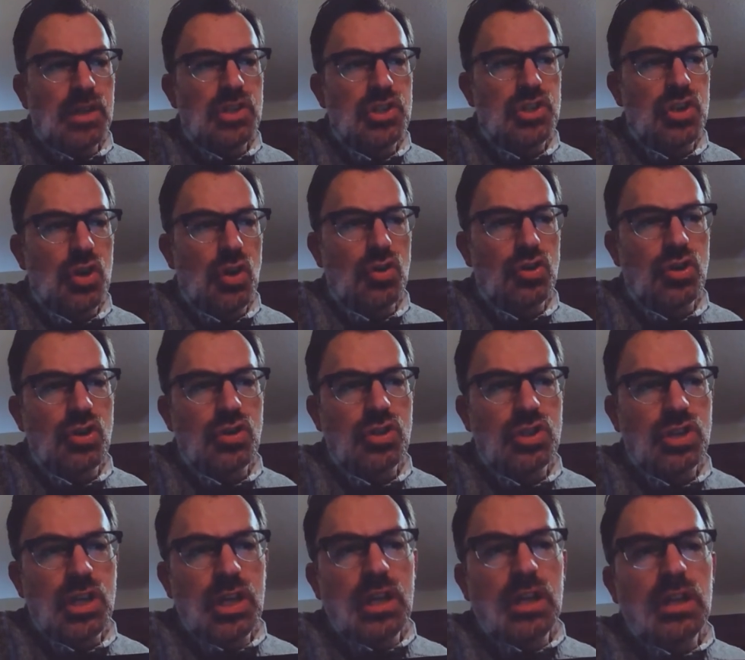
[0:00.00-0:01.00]

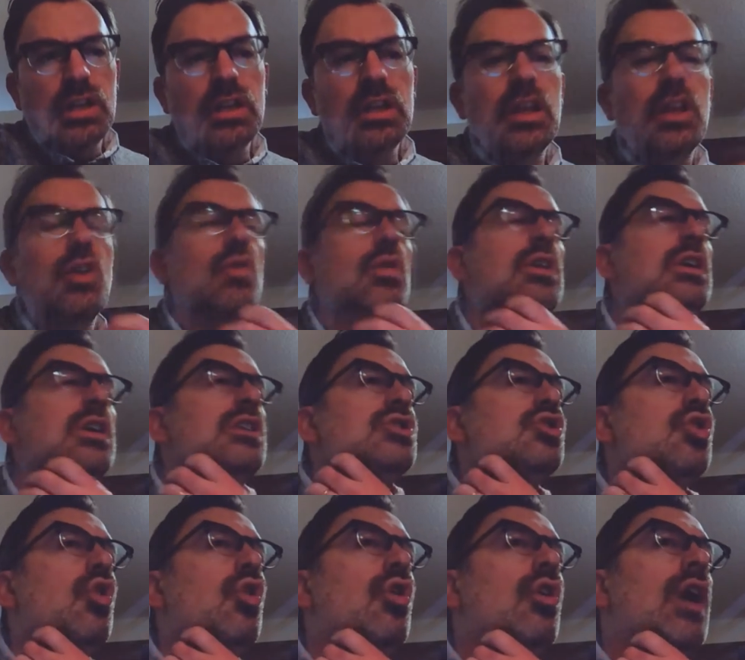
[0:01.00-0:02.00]
soldiers literally
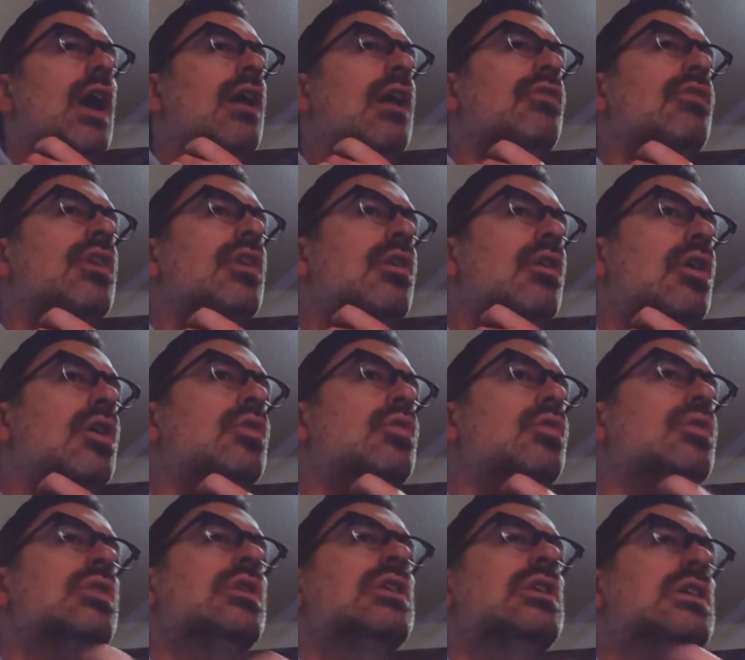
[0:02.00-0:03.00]
tore out their
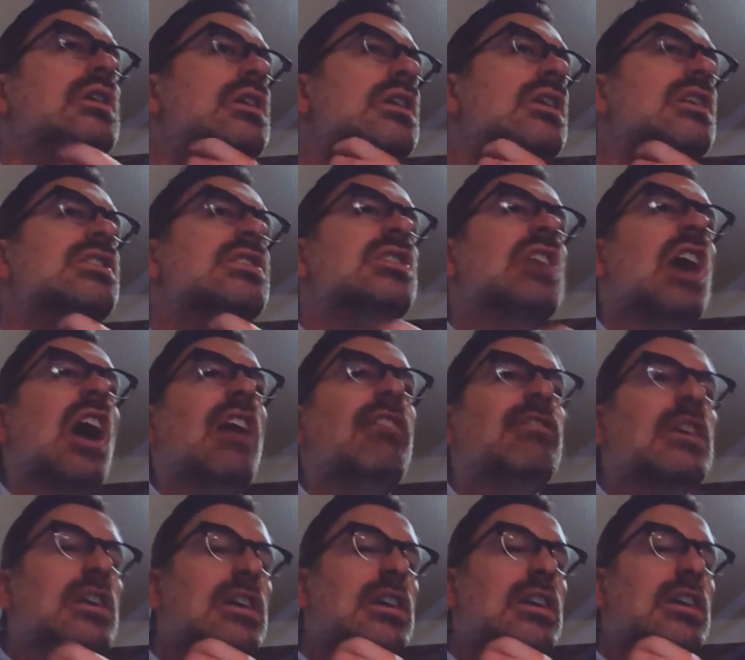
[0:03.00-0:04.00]
own
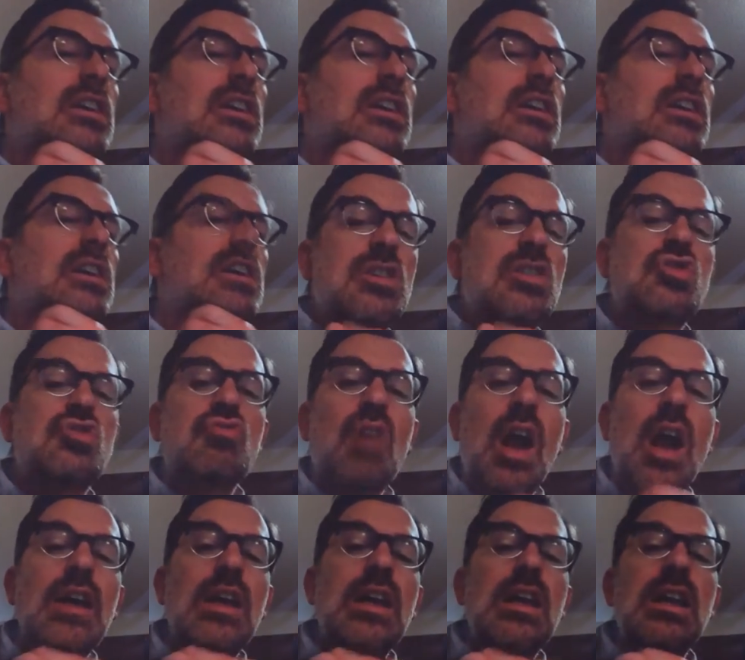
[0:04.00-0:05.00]
esophagus
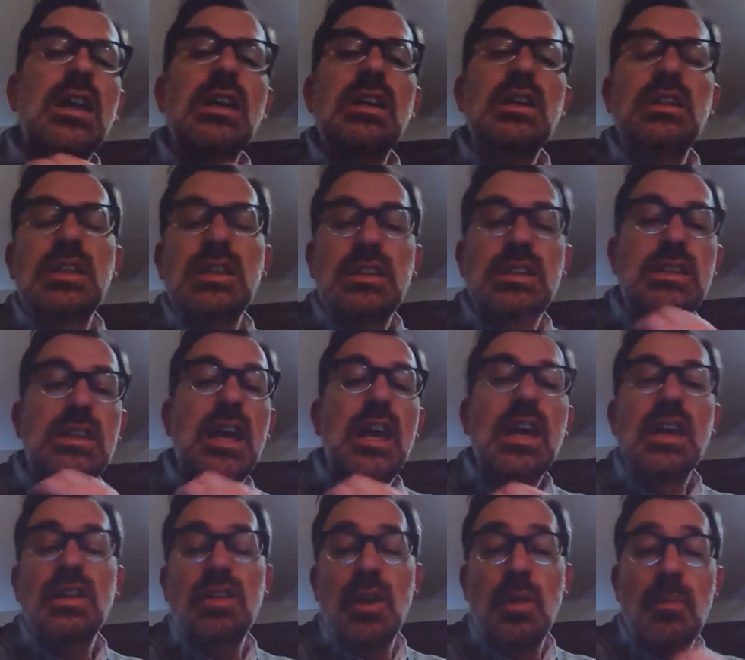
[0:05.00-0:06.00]
trying to
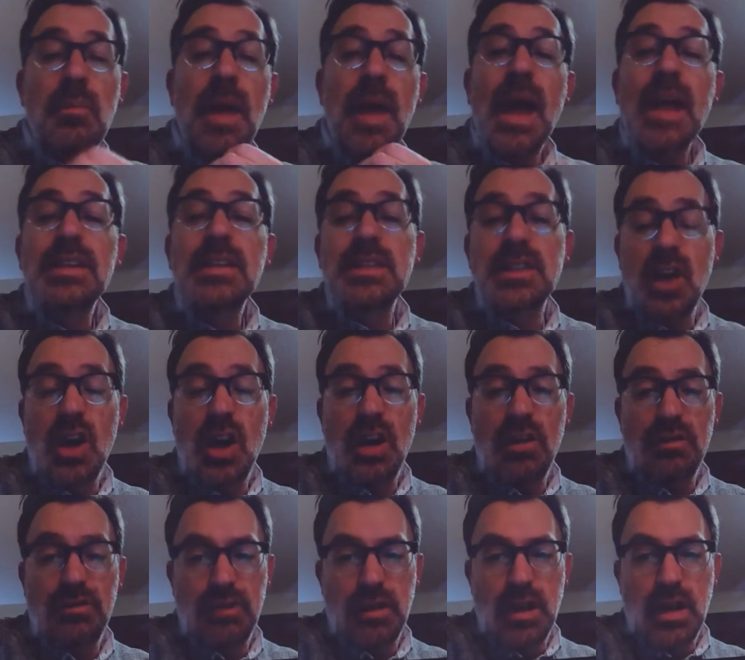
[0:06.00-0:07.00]
take their mask
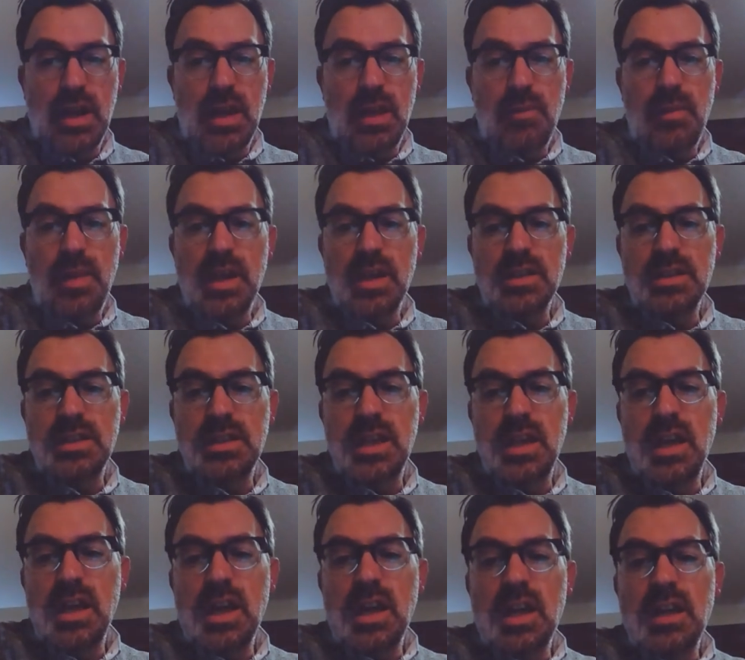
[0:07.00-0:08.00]
off because
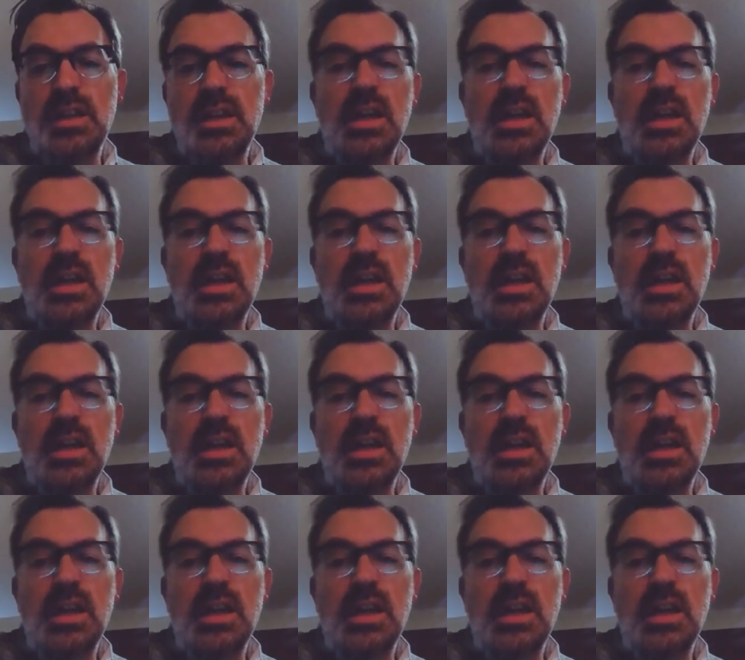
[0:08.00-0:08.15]
they